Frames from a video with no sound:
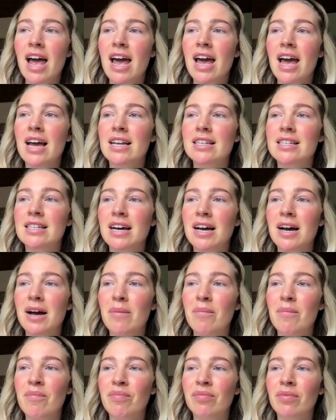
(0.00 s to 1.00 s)
And
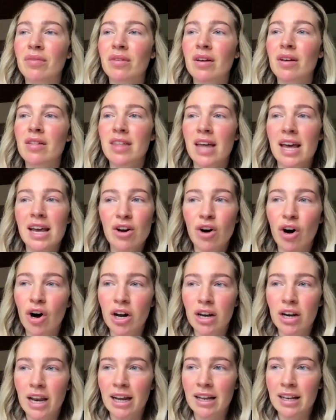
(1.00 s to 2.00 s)
um, thank
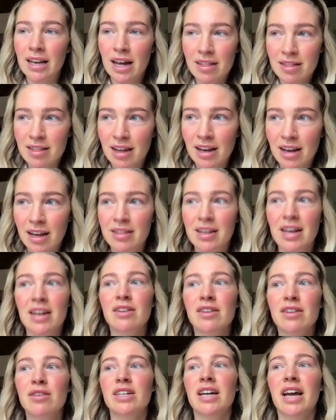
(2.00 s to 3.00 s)
God, like nothing at the
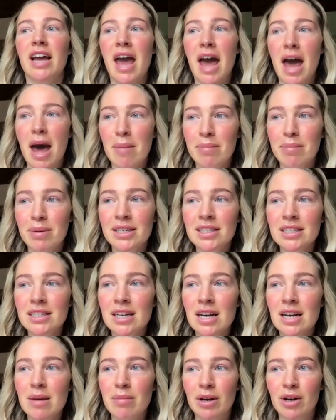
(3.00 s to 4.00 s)
end of the day happened,
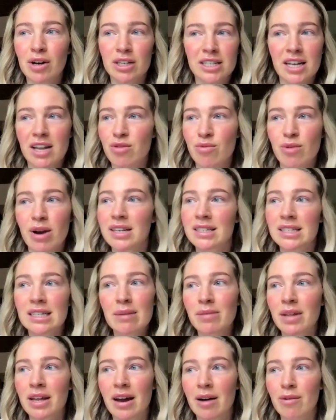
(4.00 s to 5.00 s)
because I threatened
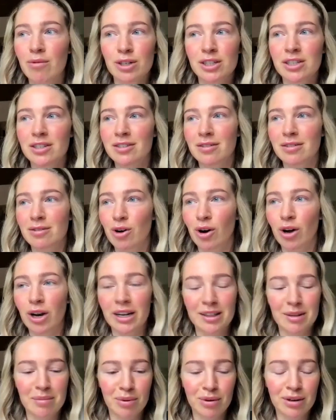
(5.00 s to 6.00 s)
him that I was
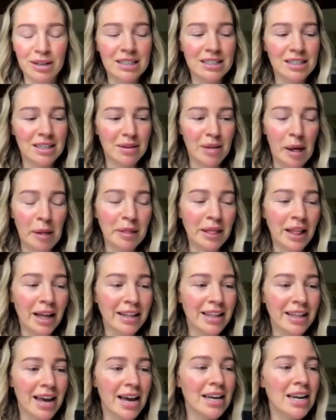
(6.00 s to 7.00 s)
calling the police or something
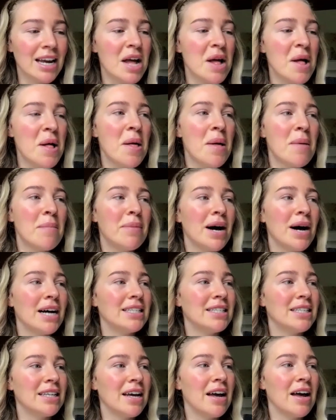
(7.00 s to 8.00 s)
like that.
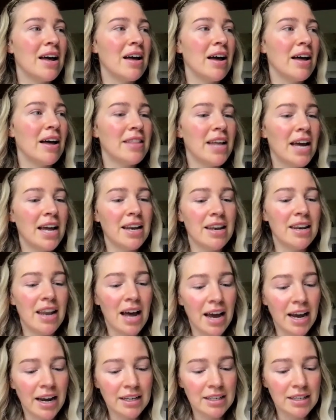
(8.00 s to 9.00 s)
But uh, that
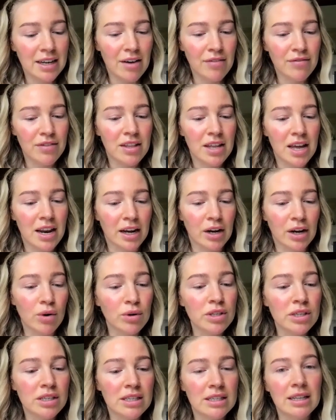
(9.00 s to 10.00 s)
night after that, I
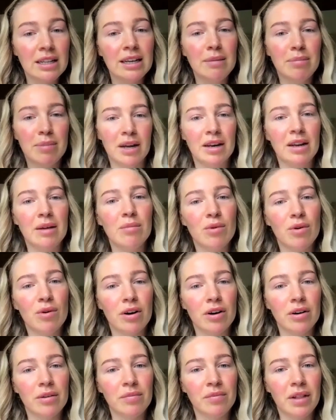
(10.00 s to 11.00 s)
couldn't sleep
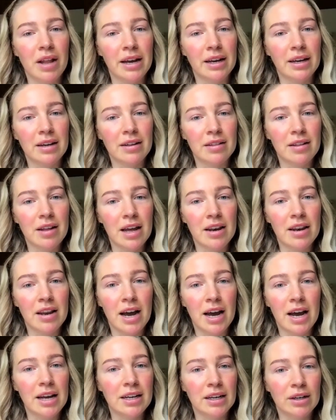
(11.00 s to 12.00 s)
anymore. Like that
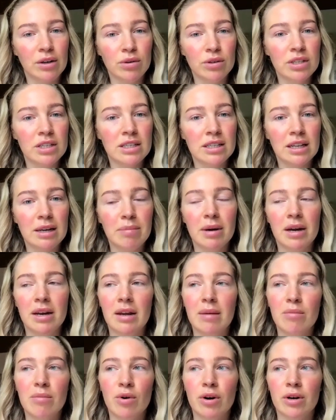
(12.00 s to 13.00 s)
night, I couldn't sleep
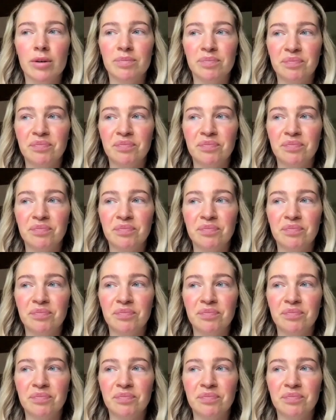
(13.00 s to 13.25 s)
anymore.